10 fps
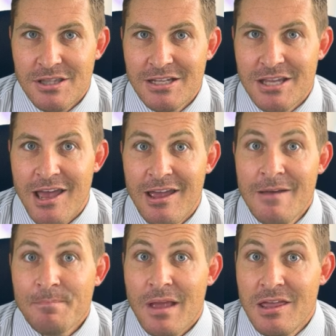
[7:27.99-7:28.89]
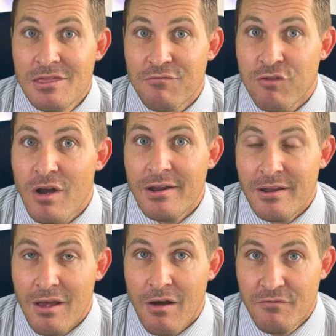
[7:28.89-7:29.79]
They say in the front
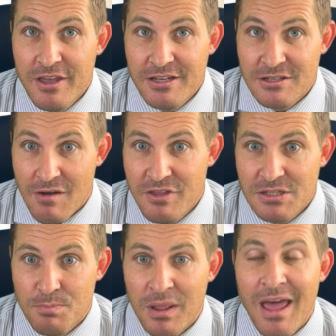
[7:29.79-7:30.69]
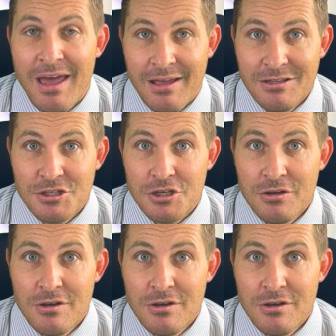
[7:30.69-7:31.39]
of these, of these plans,